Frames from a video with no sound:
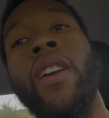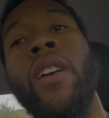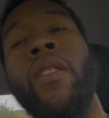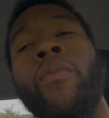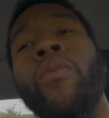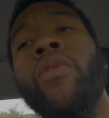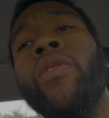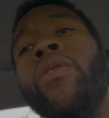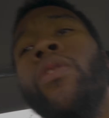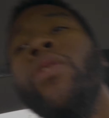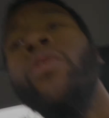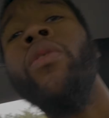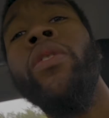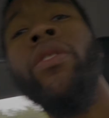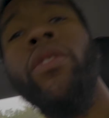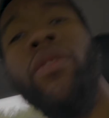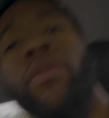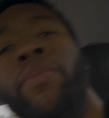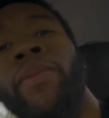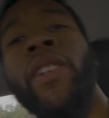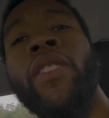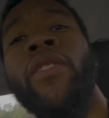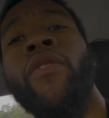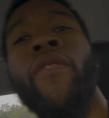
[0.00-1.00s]
and we're going to
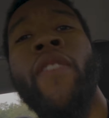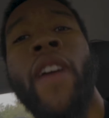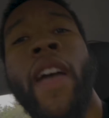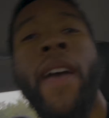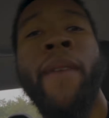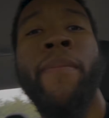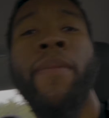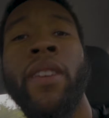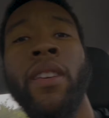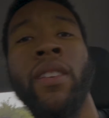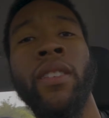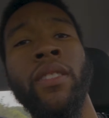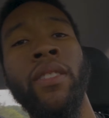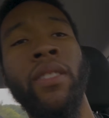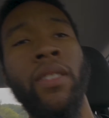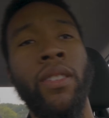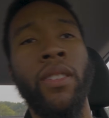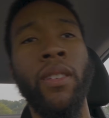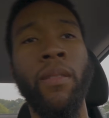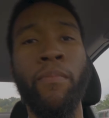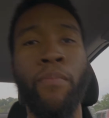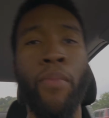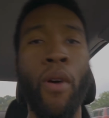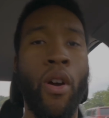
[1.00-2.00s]
be grabbing
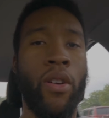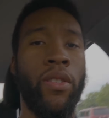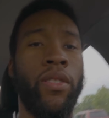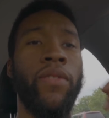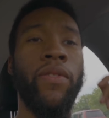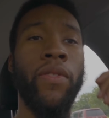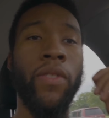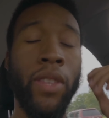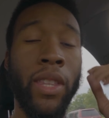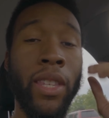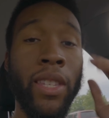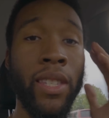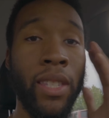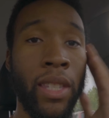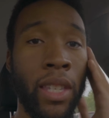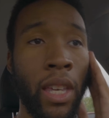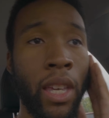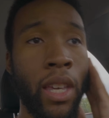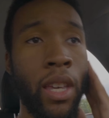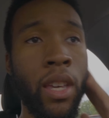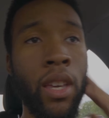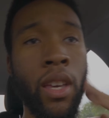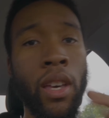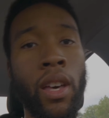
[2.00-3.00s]
some parts for the
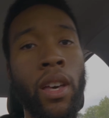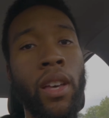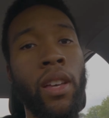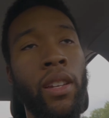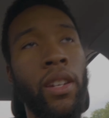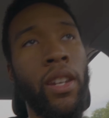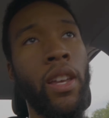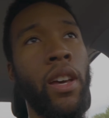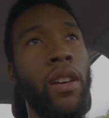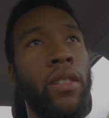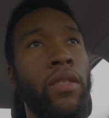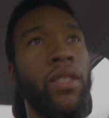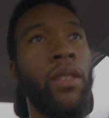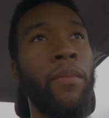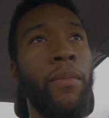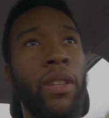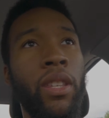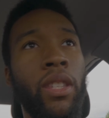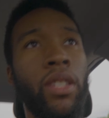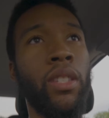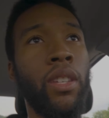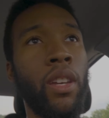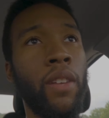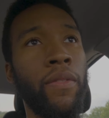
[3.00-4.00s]
Z. Now, some of the
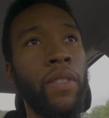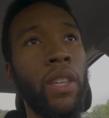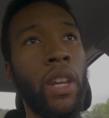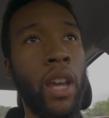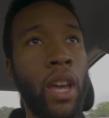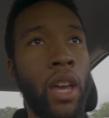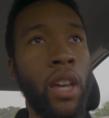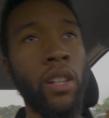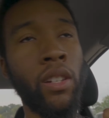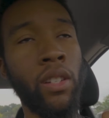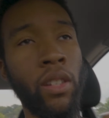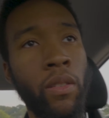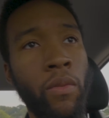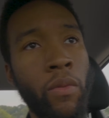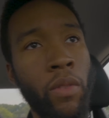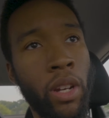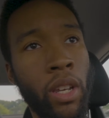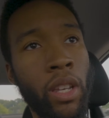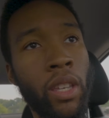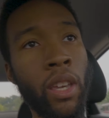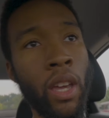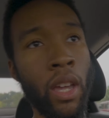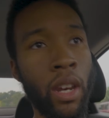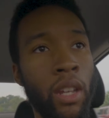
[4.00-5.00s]
stuff that I actually want to
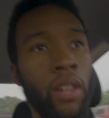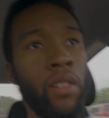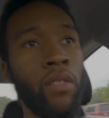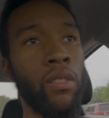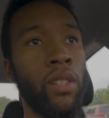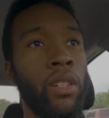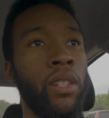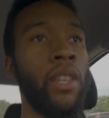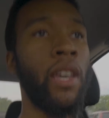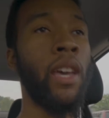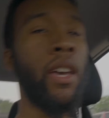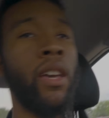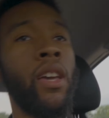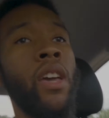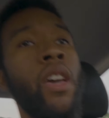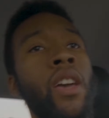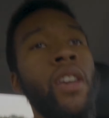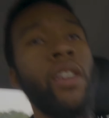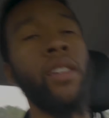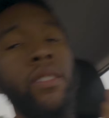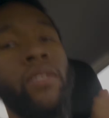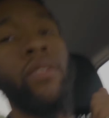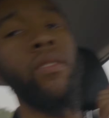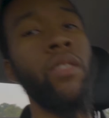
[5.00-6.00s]
get here today
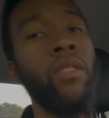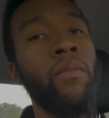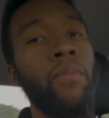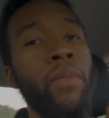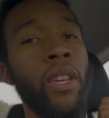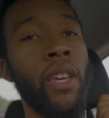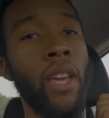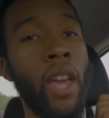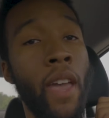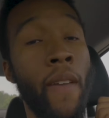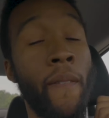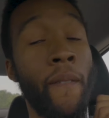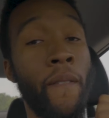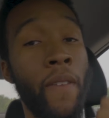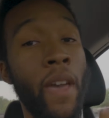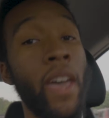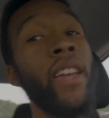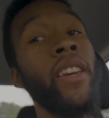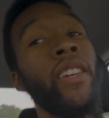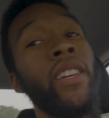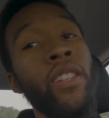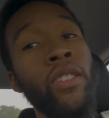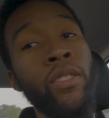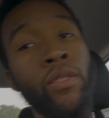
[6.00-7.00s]
is going to be a
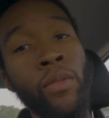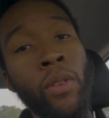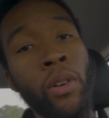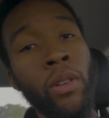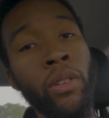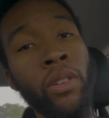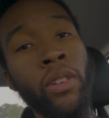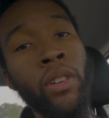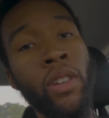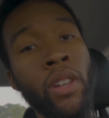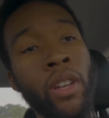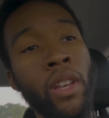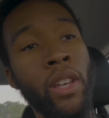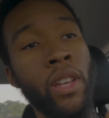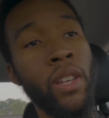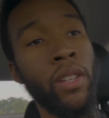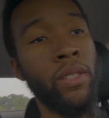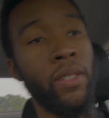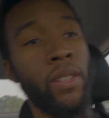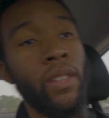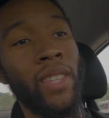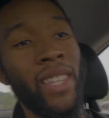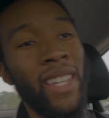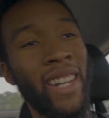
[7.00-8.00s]
fan controller
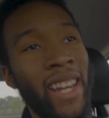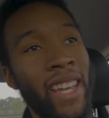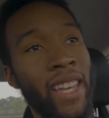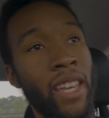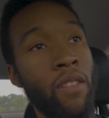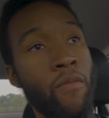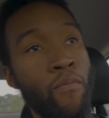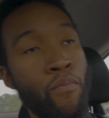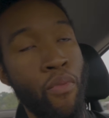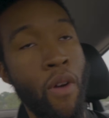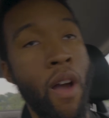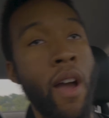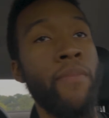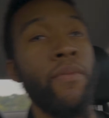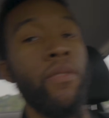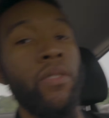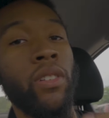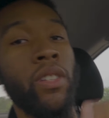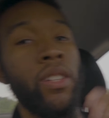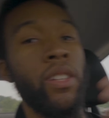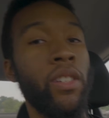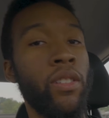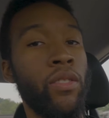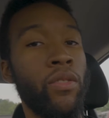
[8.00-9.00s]
so that I can
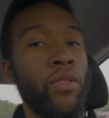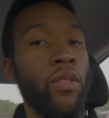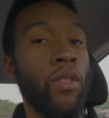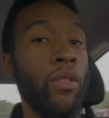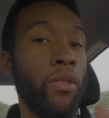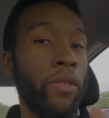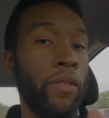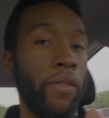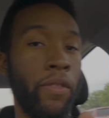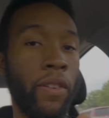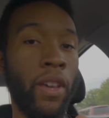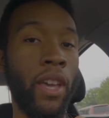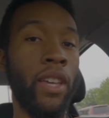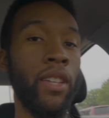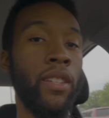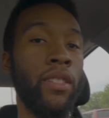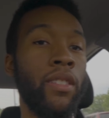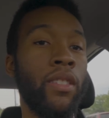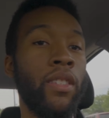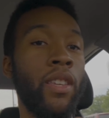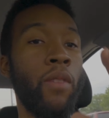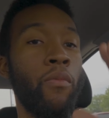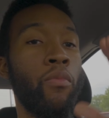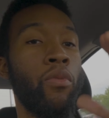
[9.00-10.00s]
properly control the
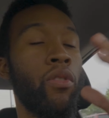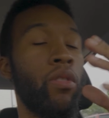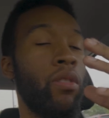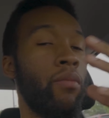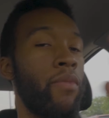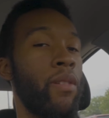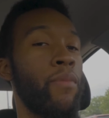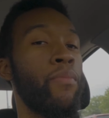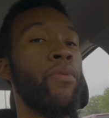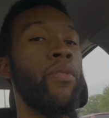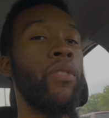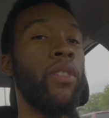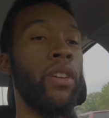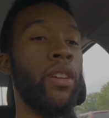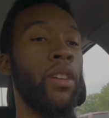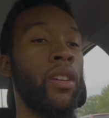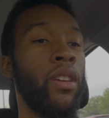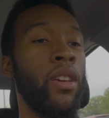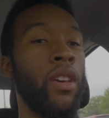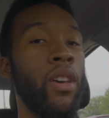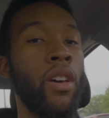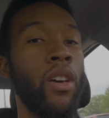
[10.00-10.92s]
fans that we're going to be putting